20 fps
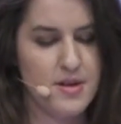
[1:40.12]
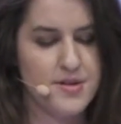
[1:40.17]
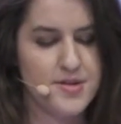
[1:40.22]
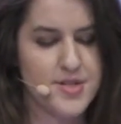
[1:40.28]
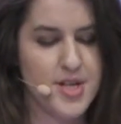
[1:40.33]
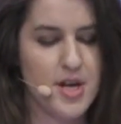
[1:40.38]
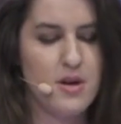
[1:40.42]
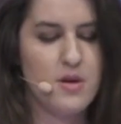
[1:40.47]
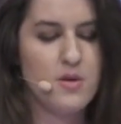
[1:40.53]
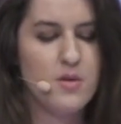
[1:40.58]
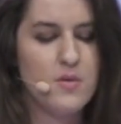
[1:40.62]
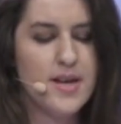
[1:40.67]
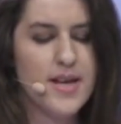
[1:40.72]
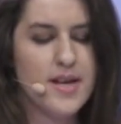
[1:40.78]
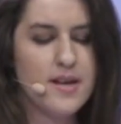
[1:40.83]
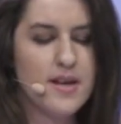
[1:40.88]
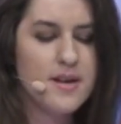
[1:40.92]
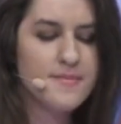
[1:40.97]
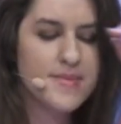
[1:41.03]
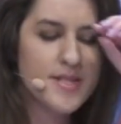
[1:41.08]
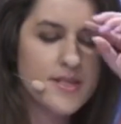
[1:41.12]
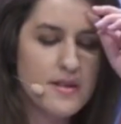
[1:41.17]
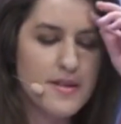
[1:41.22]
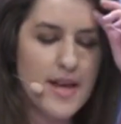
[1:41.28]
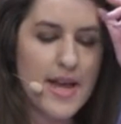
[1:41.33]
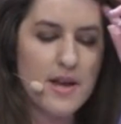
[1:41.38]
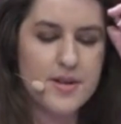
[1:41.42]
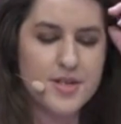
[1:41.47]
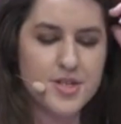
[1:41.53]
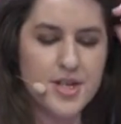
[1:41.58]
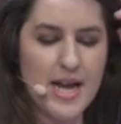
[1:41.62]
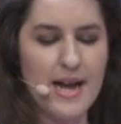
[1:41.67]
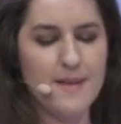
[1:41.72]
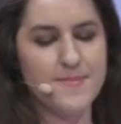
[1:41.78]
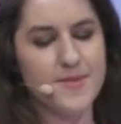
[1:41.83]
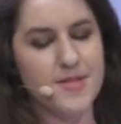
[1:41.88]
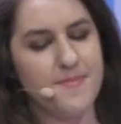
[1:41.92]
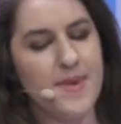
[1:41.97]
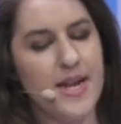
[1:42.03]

So when it comes to language apps,